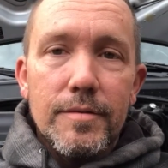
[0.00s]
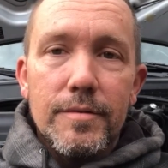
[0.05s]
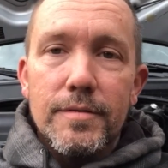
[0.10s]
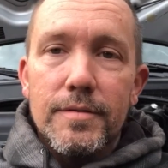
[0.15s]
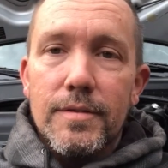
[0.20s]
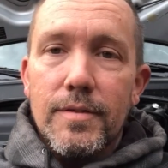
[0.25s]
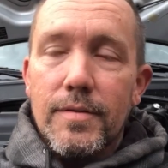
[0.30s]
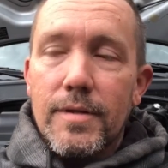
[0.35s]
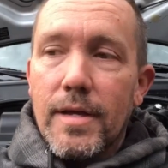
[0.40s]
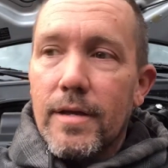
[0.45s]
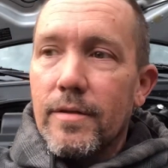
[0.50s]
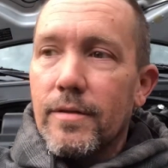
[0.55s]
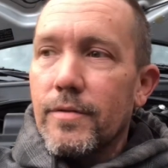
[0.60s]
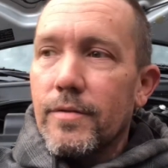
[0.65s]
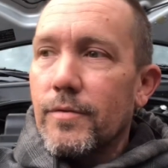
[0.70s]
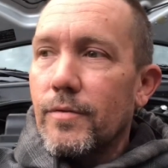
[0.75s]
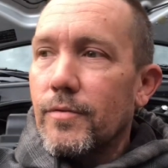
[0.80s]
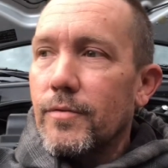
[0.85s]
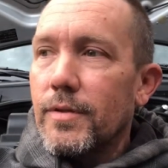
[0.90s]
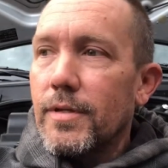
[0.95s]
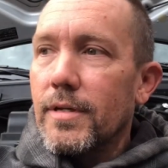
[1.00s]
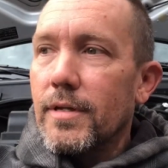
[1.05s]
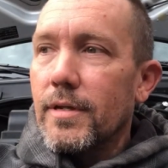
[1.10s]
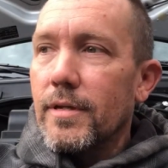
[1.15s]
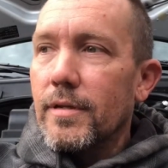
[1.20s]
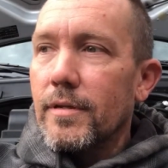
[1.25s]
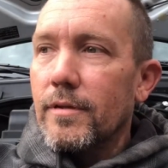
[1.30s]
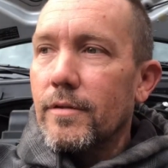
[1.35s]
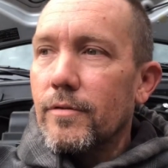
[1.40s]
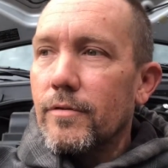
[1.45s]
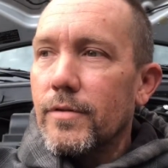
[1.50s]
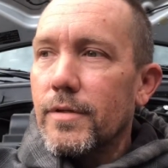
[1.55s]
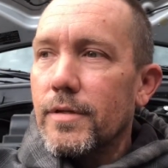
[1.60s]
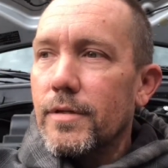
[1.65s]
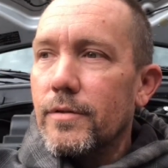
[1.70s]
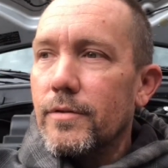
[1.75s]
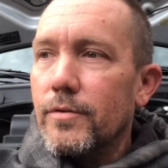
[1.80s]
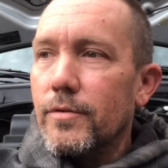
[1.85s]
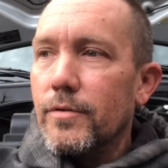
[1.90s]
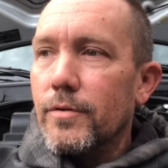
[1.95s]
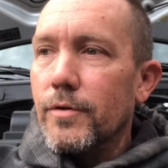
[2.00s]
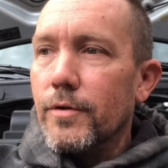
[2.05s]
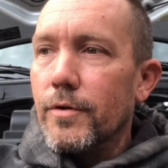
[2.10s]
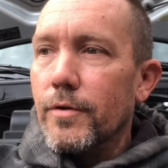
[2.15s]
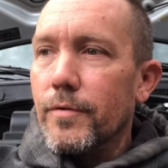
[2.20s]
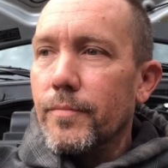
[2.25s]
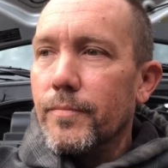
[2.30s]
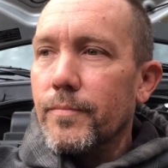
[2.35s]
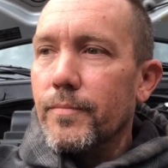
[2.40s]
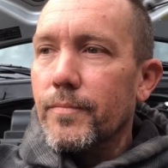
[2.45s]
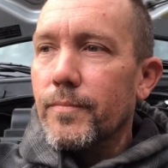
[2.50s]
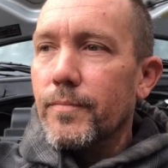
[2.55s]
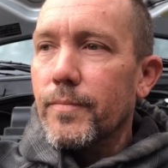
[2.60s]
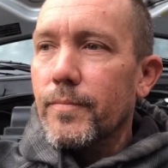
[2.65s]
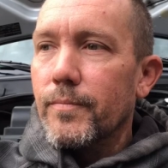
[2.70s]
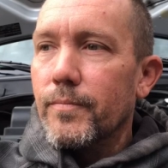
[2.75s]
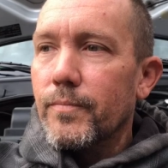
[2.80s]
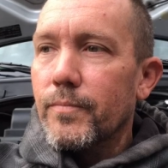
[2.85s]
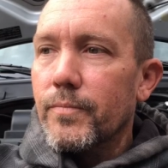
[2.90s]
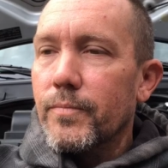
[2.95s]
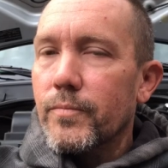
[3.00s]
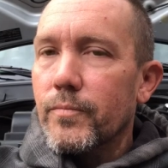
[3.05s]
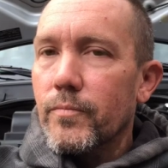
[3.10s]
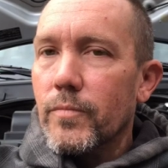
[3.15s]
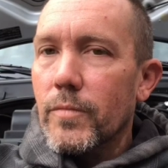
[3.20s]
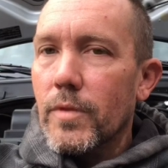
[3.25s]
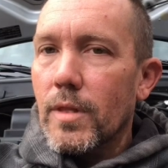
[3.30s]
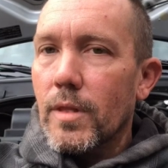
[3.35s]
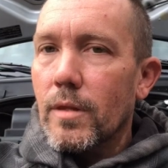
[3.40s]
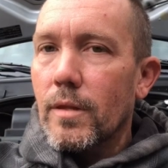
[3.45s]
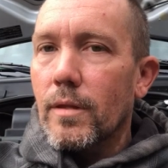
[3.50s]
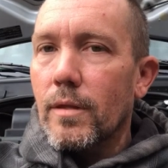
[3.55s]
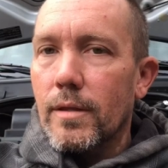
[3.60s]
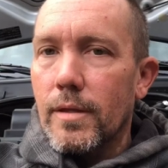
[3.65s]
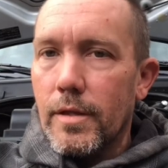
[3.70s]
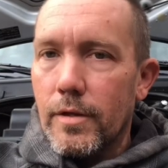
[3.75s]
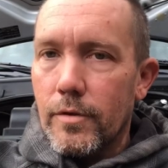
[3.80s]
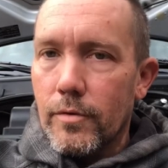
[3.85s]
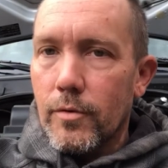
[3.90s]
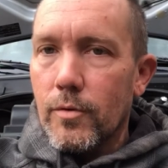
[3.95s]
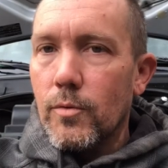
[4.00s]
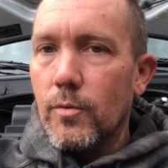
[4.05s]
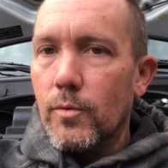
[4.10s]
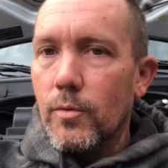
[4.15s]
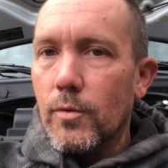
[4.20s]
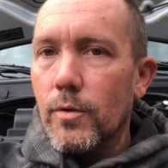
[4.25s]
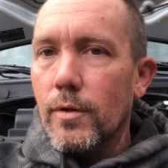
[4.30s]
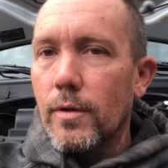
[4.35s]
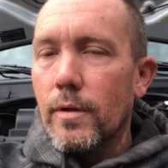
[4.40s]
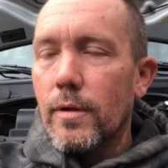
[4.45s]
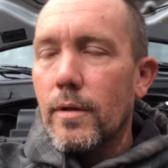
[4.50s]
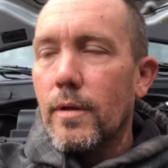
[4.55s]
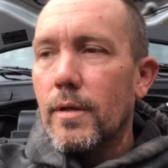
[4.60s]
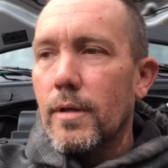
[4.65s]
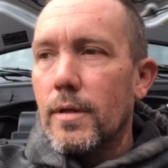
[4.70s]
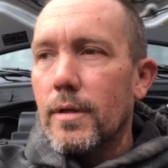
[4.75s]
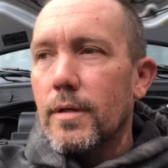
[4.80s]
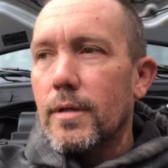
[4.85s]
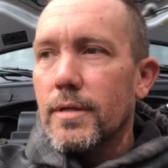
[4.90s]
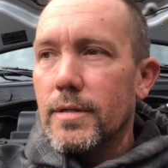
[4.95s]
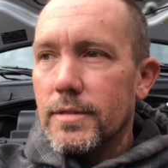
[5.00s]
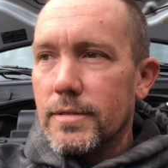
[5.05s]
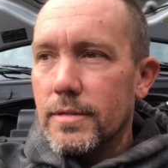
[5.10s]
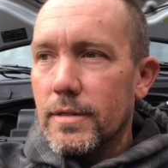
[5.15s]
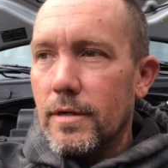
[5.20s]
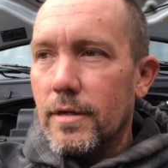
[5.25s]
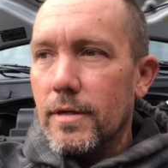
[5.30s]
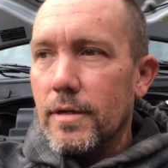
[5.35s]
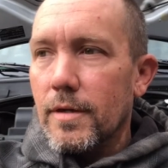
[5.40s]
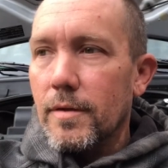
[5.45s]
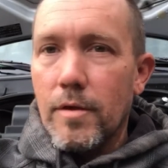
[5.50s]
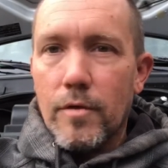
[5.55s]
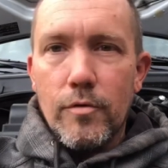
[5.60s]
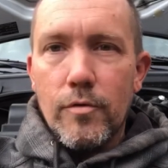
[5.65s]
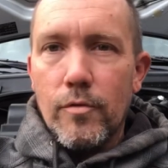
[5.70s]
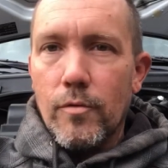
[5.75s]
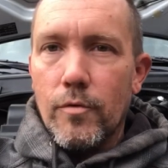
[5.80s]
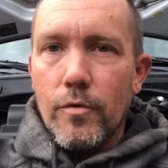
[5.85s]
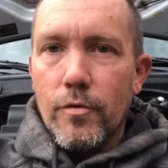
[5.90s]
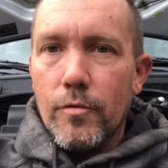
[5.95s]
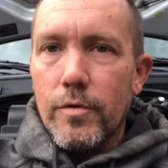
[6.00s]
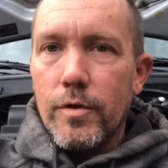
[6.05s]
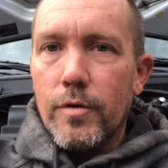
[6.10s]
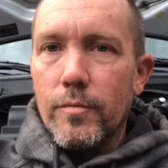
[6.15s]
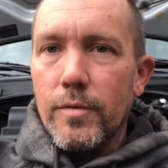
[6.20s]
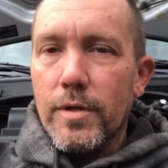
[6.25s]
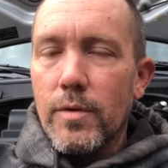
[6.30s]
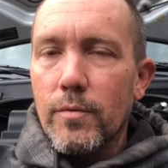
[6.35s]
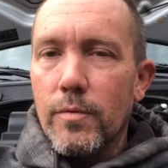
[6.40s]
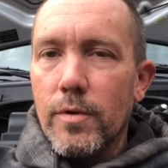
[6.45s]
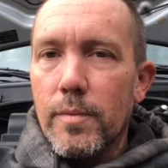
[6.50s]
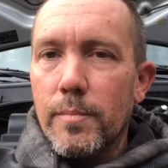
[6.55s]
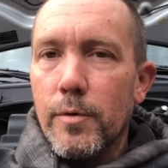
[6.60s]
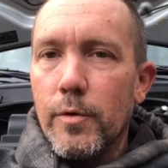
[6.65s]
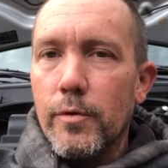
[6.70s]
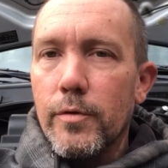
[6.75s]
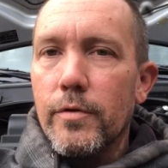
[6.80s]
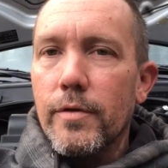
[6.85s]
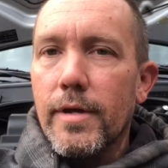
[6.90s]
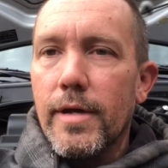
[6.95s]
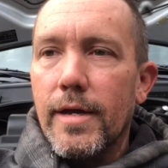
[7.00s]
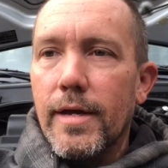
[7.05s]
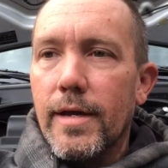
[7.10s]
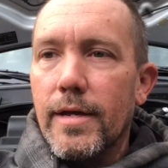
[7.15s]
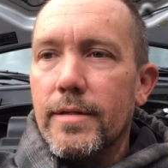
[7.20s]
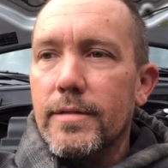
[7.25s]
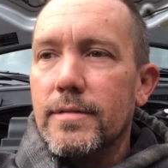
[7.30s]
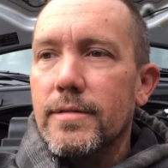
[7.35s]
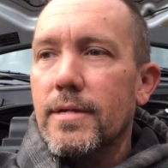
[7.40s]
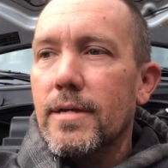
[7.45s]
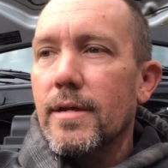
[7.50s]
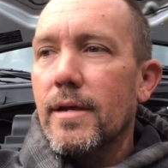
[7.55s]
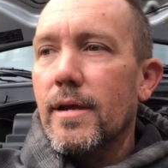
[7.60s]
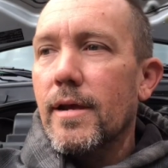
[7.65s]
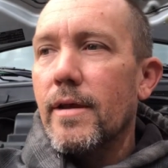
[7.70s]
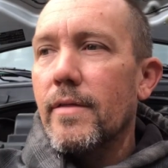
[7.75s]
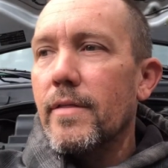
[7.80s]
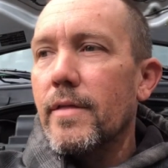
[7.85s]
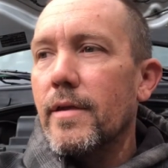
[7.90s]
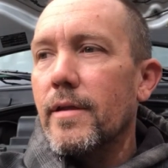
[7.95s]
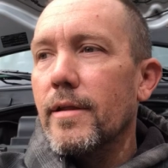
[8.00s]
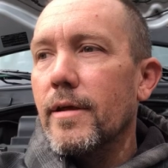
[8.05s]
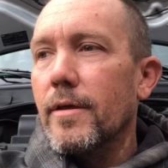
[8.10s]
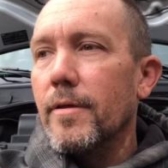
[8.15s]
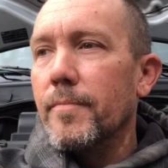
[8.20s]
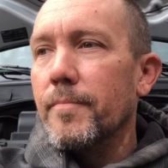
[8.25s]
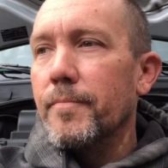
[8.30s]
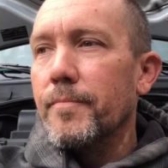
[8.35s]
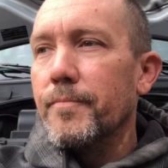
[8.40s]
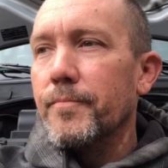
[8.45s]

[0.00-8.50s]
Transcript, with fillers: So yeah, you'll need a you'll need to do your intercooler, exhaust, uh, your, your, you know get rid of both of your cats, and then uh,